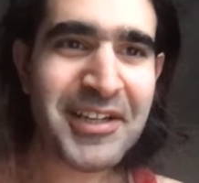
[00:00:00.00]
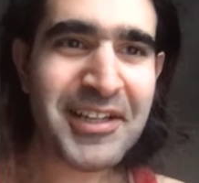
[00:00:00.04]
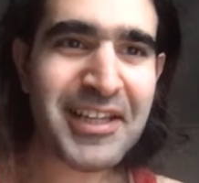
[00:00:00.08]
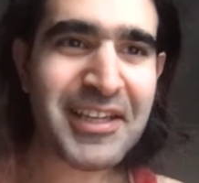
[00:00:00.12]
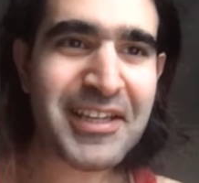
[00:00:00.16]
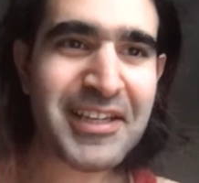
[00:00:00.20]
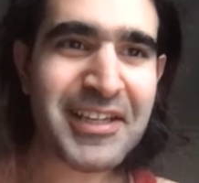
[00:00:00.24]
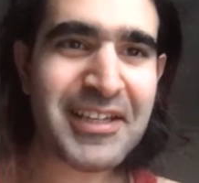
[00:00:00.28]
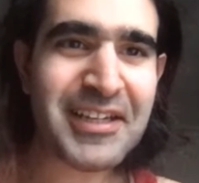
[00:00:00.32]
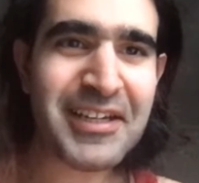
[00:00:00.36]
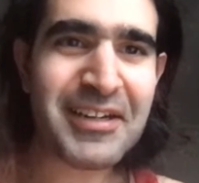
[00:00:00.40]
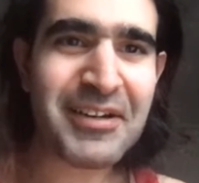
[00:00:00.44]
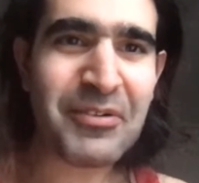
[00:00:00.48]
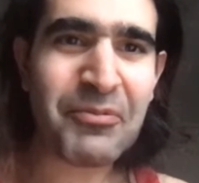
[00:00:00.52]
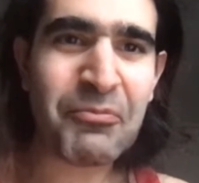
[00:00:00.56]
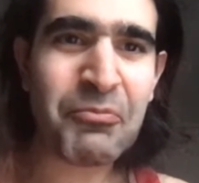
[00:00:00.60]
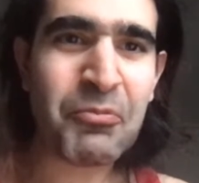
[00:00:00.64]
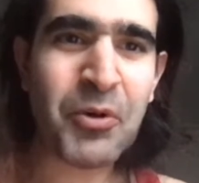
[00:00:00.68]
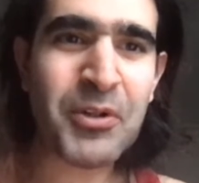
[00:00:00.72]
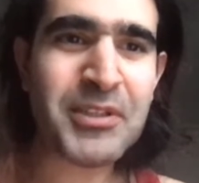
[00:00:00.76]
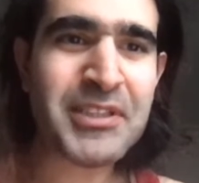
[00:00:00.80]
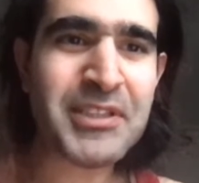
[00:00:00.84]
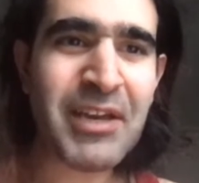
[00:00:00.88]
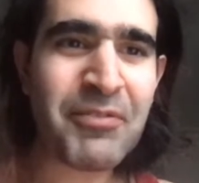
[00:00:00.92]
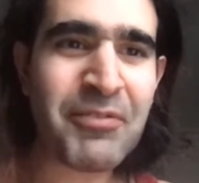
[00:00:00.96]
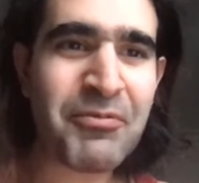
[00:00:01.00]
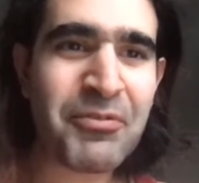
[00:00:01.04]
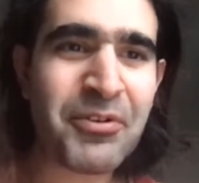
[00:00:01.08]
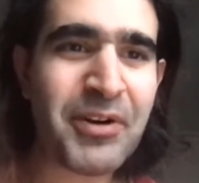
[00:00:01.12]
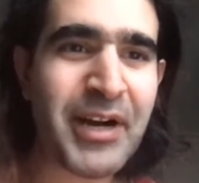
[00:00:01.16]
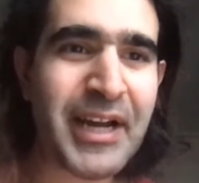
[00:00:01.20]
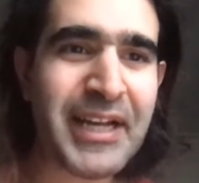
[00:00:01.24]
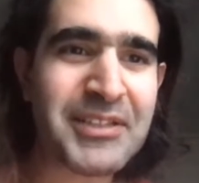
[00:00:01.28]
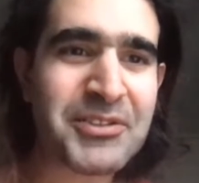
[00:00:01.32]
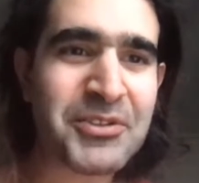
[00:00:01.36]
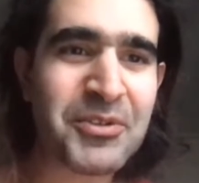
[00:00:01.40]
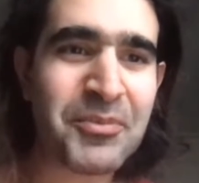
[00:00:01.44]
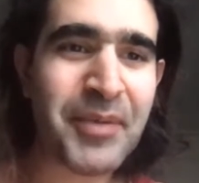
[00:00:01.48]
Like,
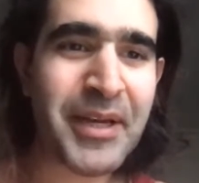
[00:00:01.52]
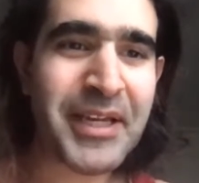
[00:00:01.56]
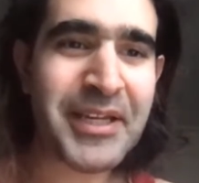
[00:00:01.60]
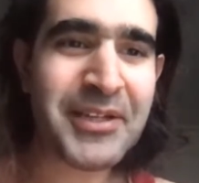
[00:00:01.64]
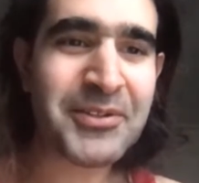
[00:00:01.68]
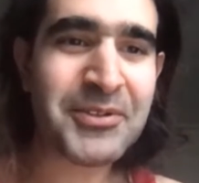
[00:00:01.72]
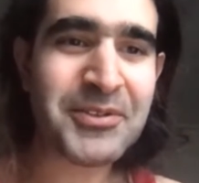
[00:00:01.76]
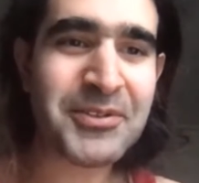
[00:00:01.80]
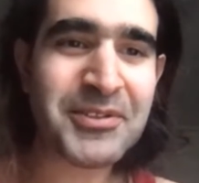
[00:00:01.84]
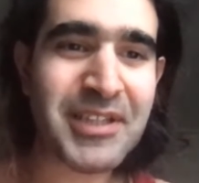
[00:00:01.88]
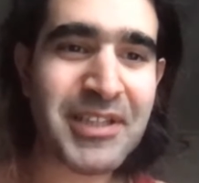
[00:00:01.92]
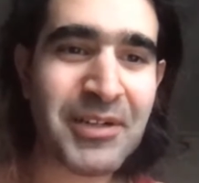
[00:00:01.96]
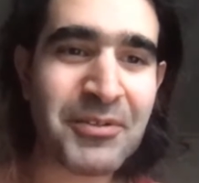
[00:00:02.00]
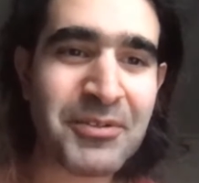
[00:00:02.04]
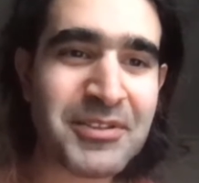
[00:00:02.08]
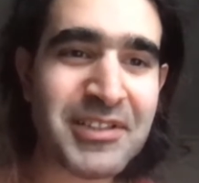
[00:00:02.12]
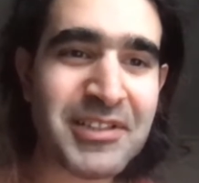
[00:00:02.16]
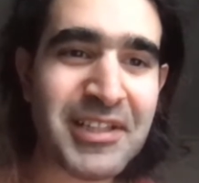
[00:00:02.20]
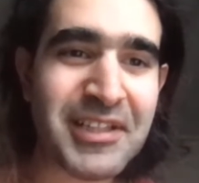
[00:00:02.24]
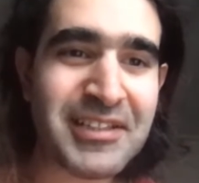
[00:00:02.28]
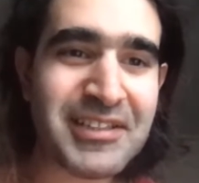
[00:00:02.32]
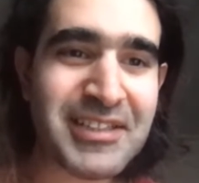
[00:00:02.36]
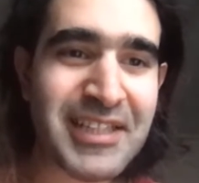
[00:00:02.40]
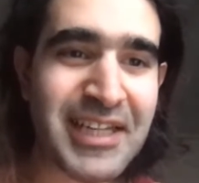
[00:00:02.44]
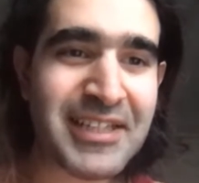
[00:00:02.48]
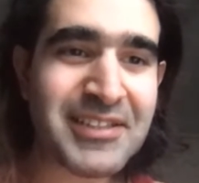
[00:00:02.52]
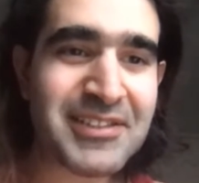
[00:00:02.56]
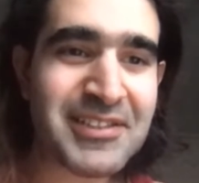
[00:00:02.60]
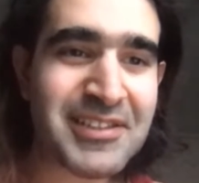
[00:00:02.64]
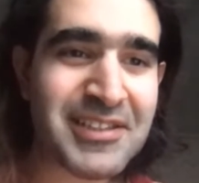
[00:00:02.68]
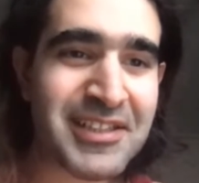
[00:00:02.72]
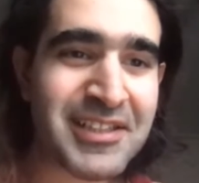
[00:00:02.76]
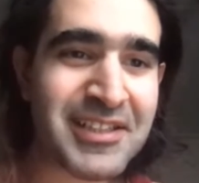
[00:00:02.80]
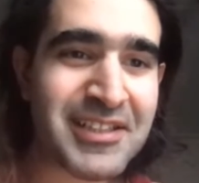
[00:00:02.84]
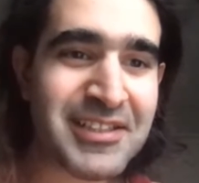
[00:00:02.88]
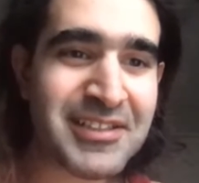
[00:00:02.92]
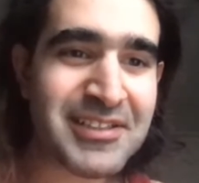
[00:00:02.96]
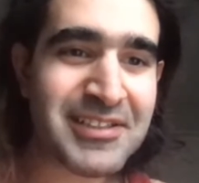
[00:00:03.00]
whatever Idol Michael sounds like, that
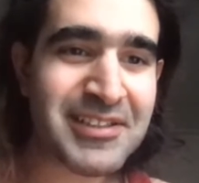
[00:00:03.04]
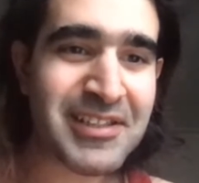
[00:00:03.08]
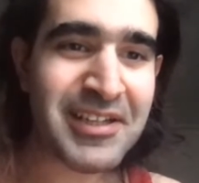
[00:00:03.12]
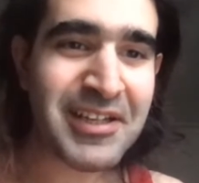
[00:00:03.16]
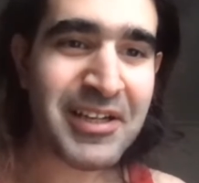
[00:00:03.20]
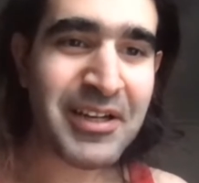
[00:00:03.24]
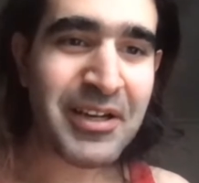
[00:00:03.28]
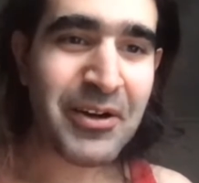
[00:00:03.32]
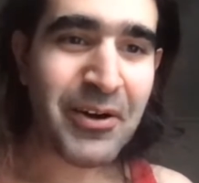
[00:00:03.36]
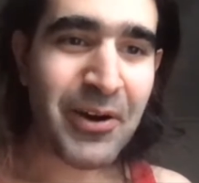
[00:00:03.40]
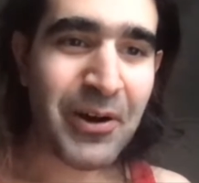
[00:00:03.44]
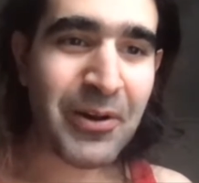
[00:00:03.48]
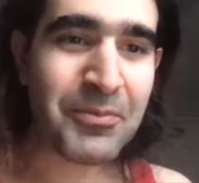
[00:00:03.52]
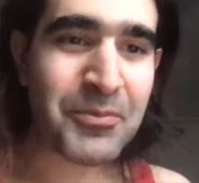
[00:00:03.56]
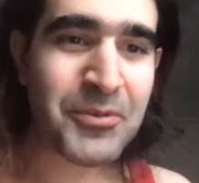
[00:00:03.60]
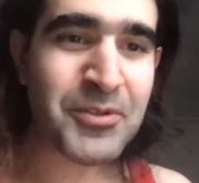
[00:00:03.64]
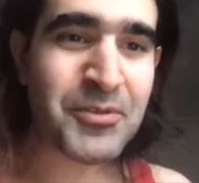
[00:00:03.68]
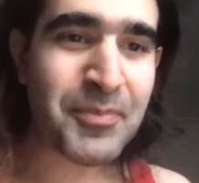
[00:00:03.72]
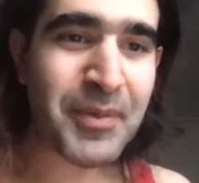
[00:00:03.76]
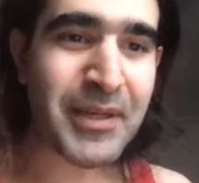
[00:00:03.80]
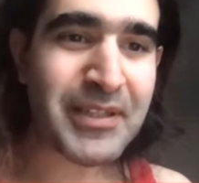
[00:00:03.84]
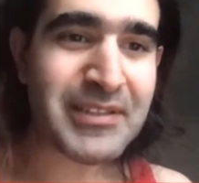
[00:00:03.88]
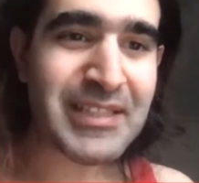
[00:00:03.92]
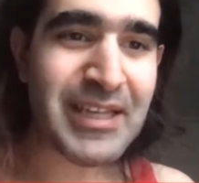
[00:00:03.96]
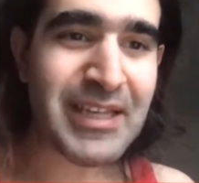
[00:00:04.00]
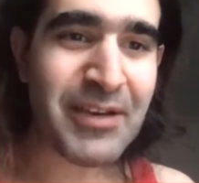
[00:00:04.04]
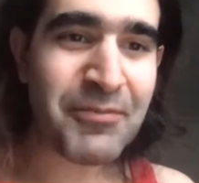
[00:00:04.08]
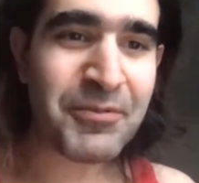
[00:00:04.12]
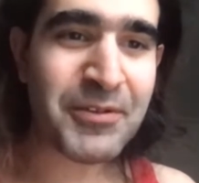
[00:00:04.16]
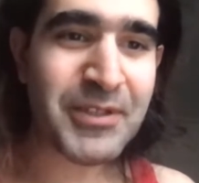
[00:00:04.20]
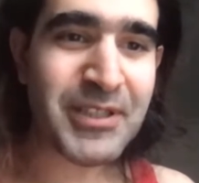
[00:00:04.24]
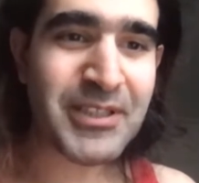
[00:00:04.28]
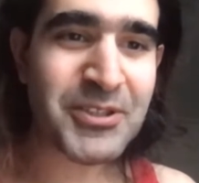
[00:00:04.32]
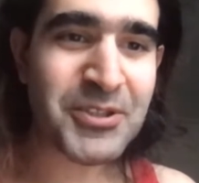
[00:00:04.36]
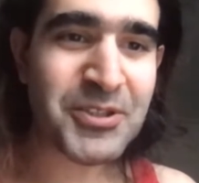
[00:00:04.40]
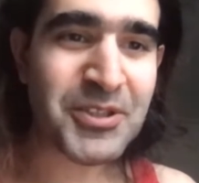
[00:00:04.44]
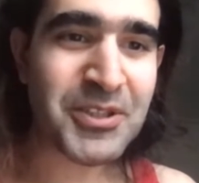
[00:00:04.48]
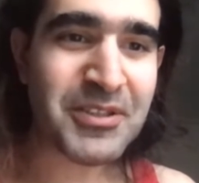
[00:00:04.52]
is almost by
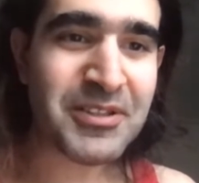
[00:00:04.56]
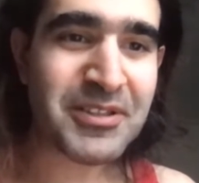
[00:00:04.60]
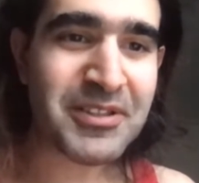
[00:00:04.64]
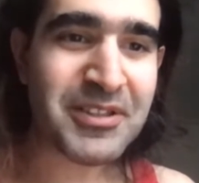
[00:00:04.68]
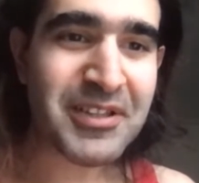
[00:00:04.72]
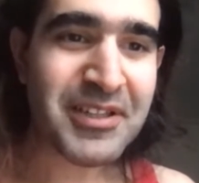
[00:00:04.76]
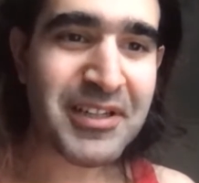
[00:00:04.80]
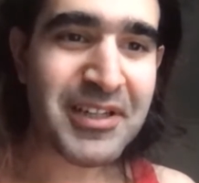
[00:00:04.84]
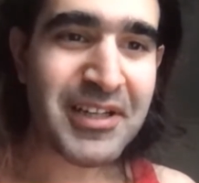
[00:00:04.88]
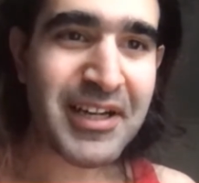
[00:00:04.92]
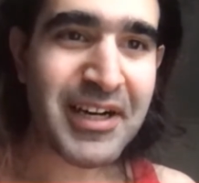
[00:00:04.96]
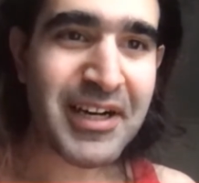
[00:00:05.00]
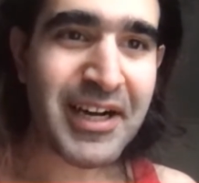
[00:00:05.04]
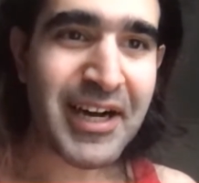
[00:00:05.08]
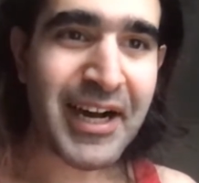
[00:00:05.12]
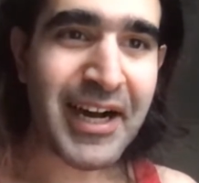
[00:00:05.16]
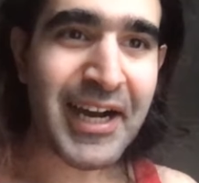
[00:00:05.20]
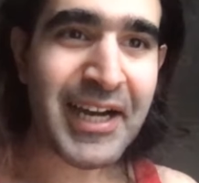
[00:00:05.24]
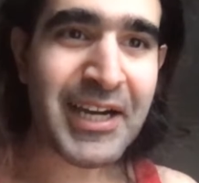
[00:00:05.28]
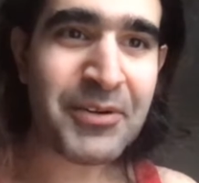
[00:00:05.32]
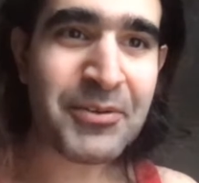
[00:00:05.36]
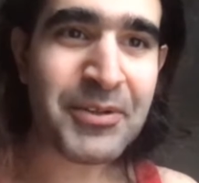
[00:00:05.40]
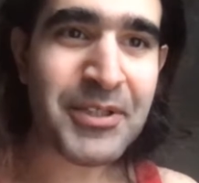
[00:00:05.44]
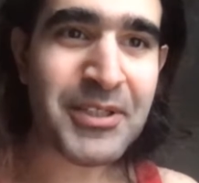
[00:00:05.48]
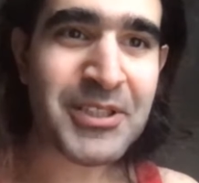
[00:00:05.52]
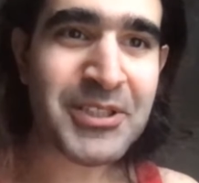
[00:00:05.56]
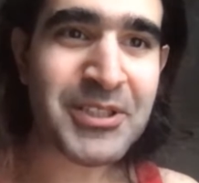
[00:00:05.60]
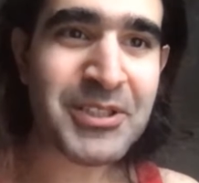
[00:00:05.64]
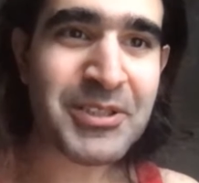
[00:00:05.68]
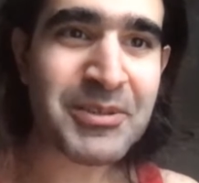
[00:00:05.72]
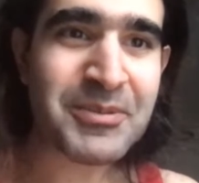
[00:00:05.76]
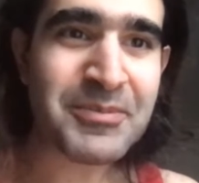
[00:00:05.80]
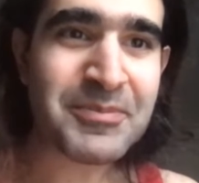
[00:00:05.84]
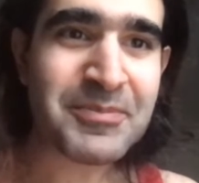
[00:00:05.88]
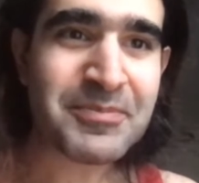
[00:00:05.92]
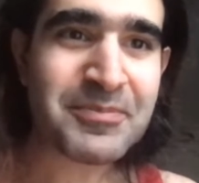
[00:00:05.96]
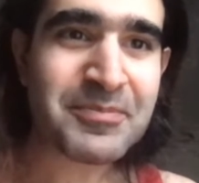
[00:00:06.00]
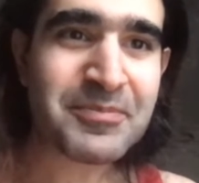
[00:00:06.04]
definition Irish.